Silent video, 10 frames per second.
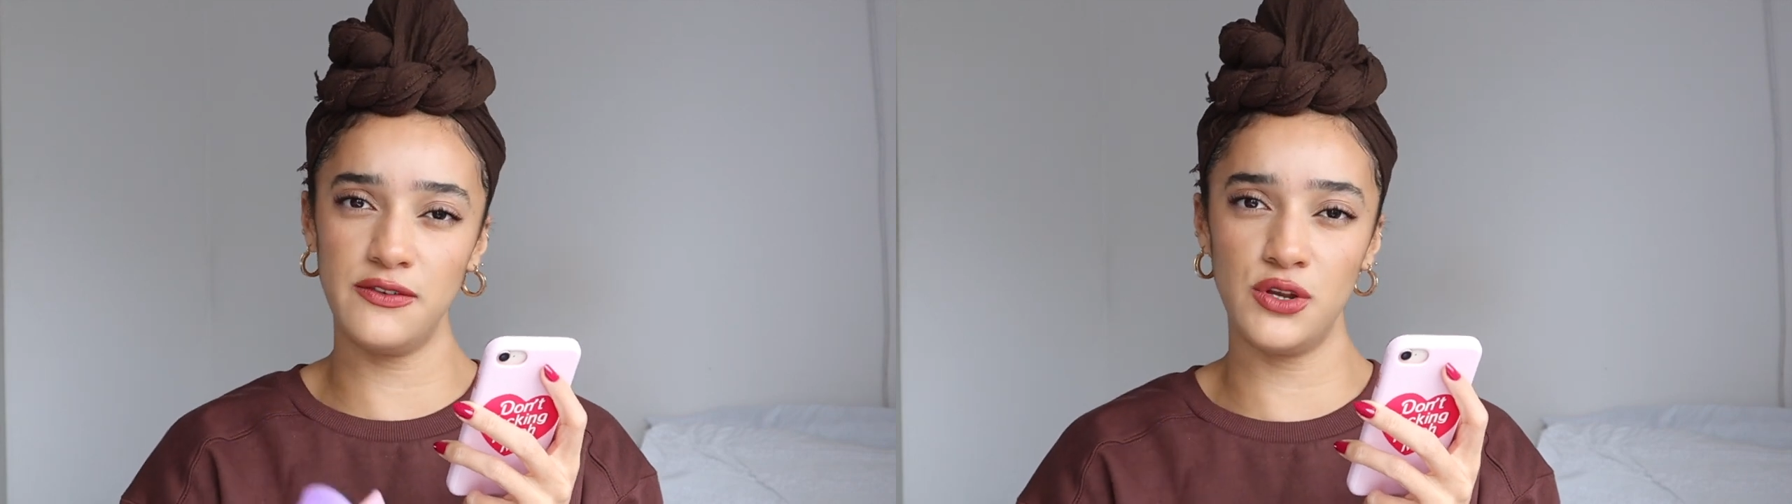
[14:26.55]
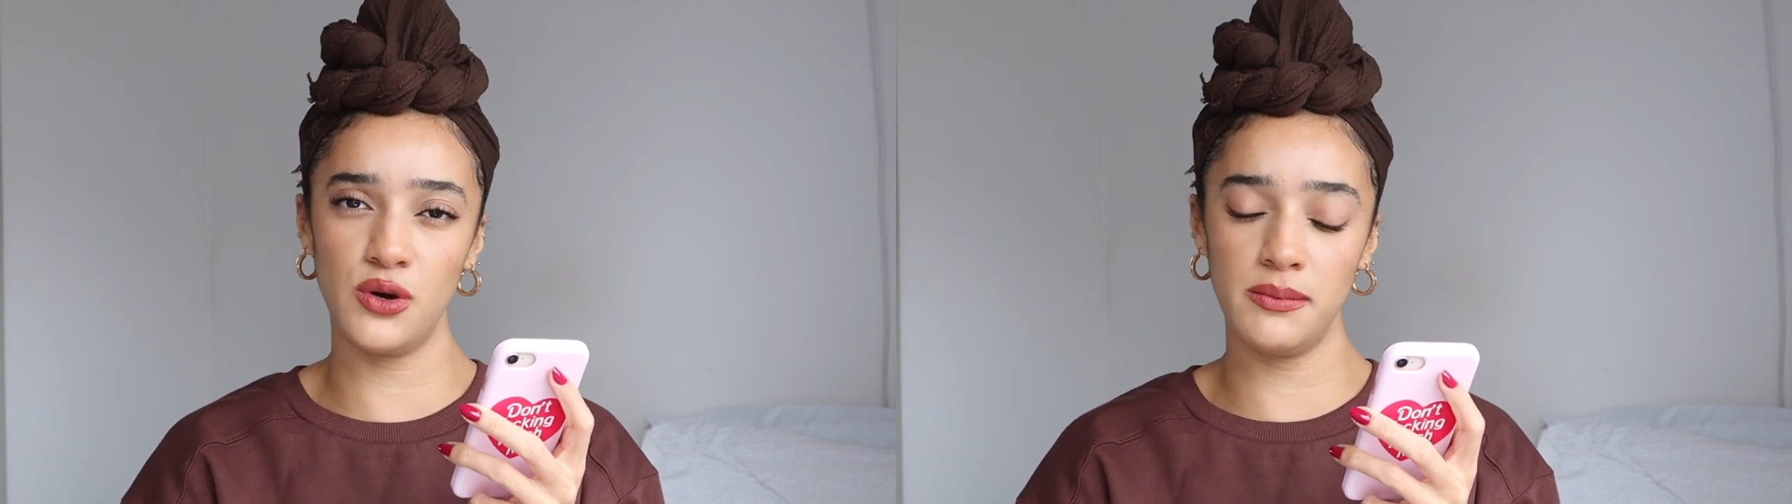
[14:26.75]

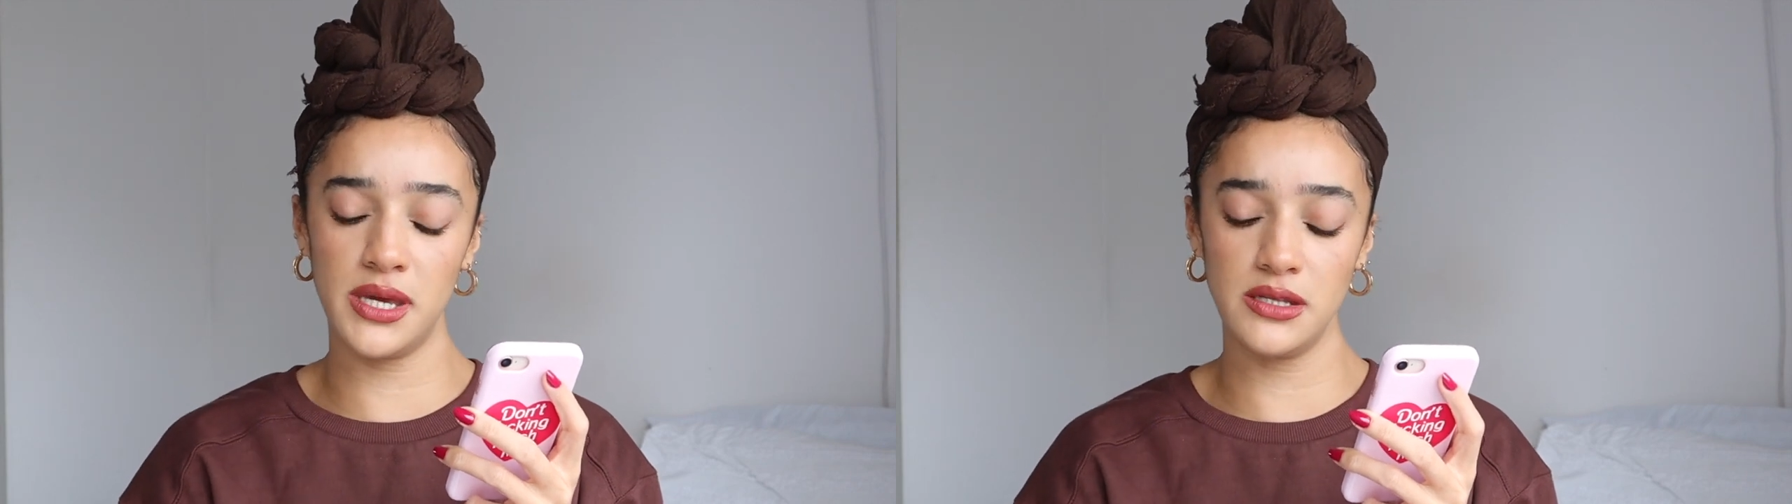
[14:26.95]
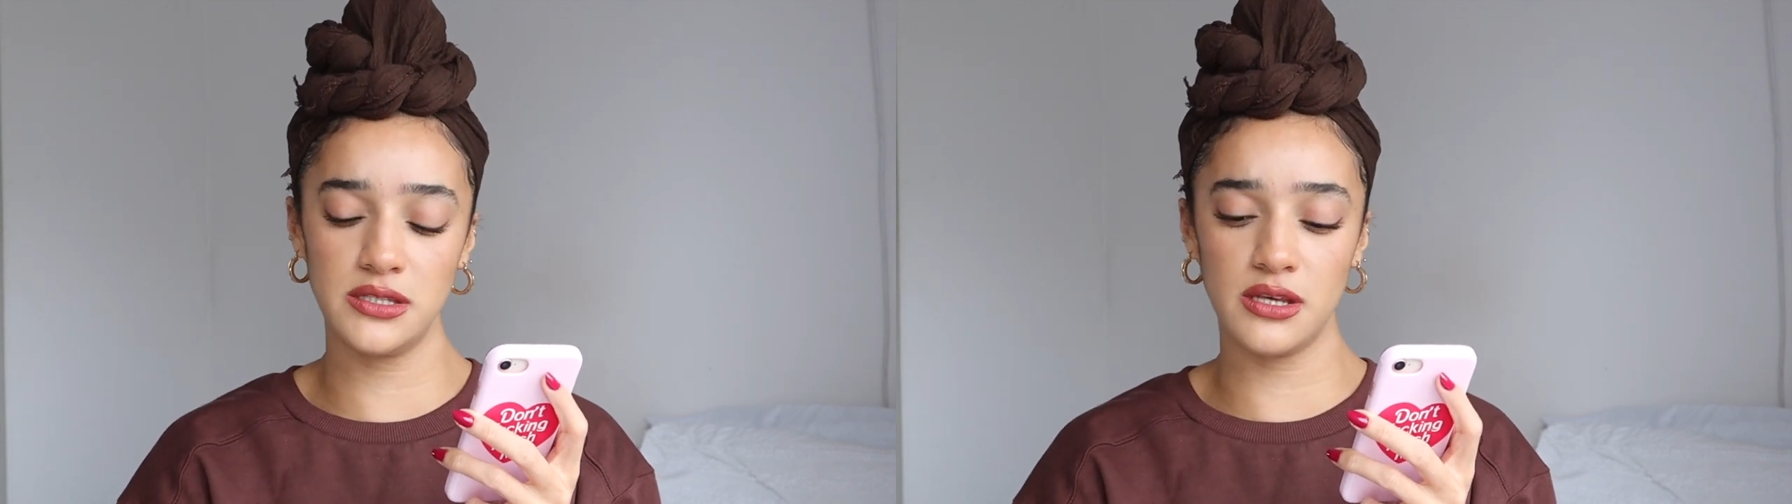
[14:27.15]
if you know what I
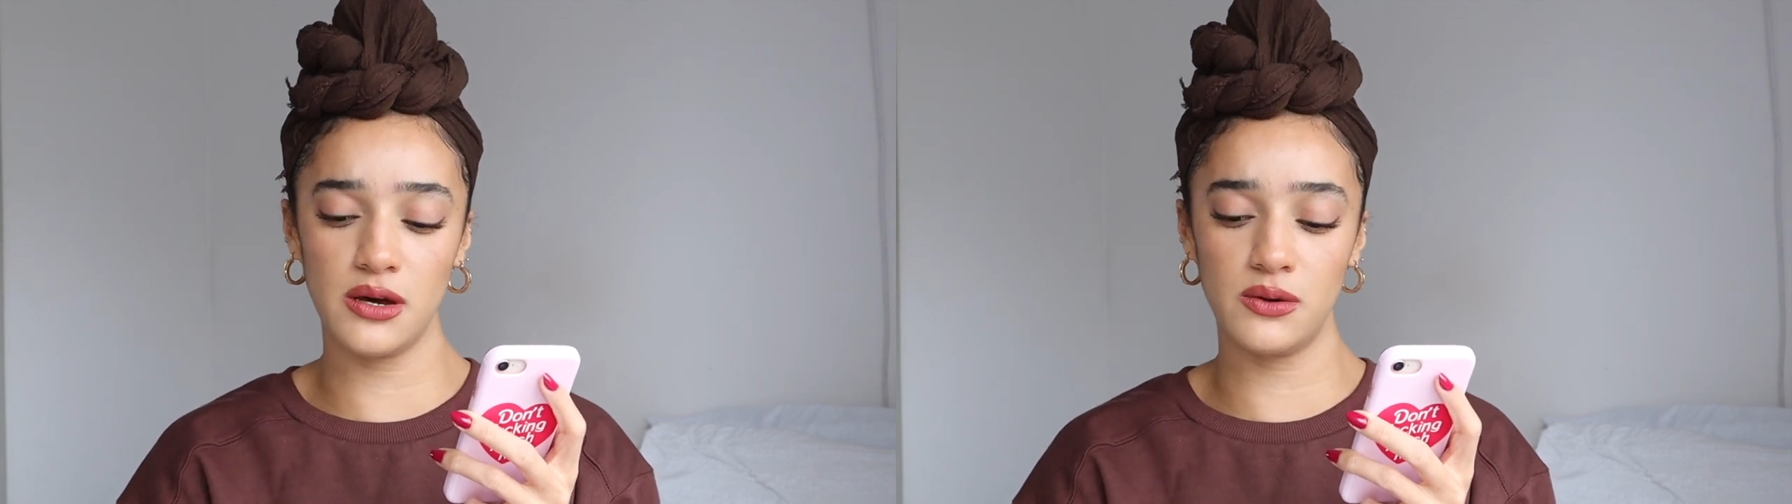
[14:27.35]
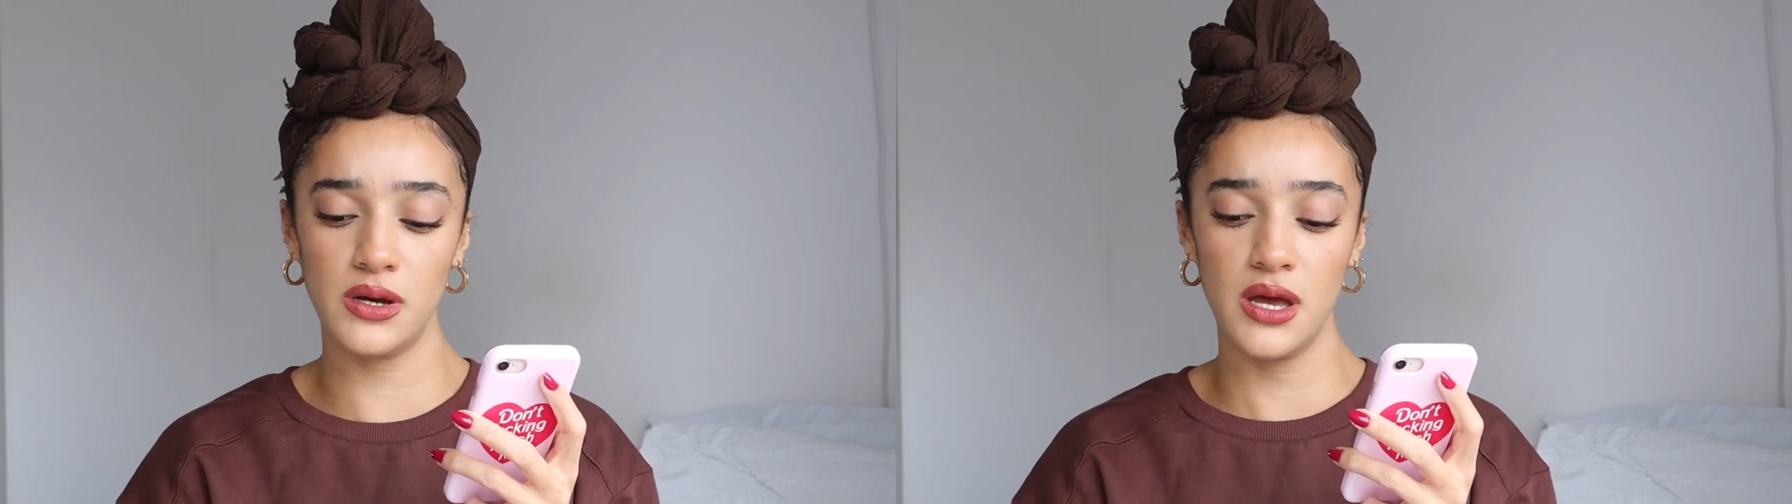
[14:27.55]
mean.
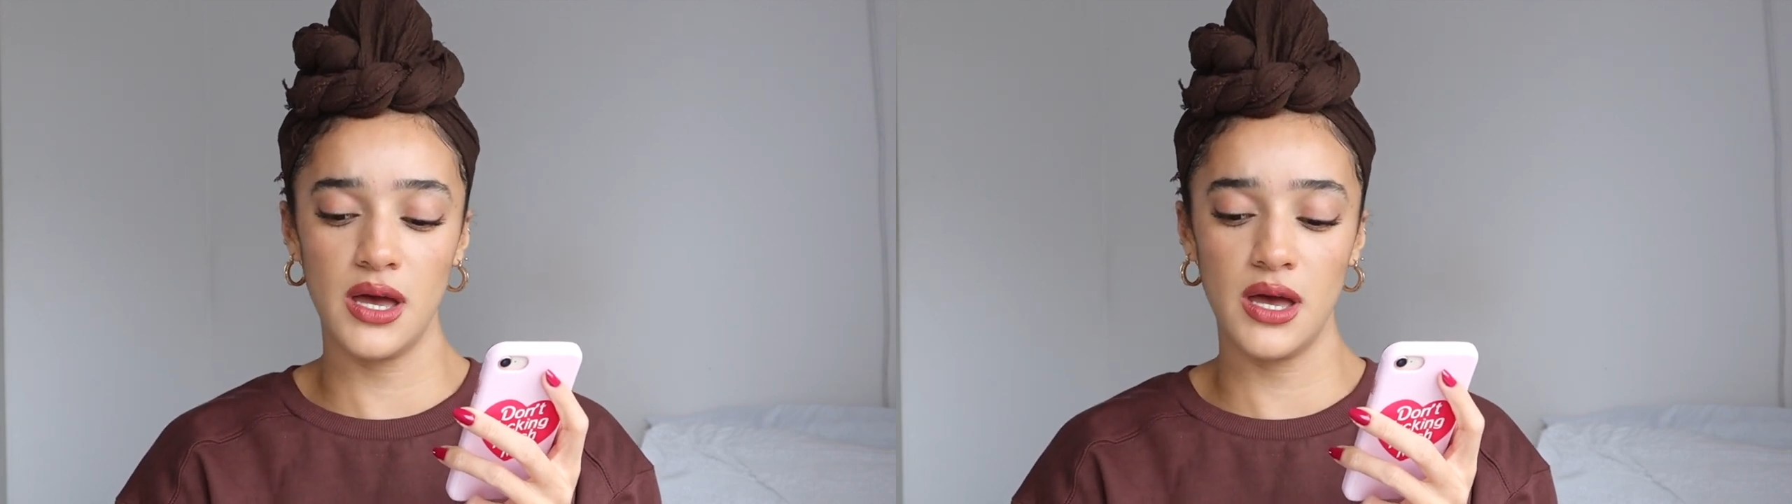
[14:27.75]
So